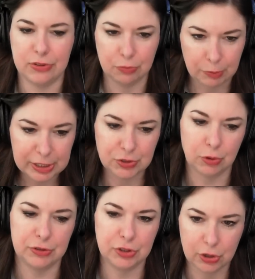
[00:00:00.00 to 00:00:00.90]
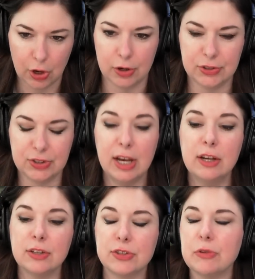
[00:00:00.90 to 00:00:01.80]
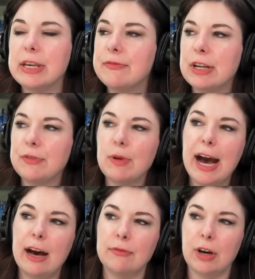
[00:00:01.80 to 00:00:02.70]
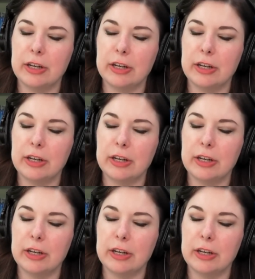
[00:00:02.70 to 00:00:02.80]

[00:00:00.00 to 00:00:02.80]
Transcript: the resource curse. Yeah. So even if you have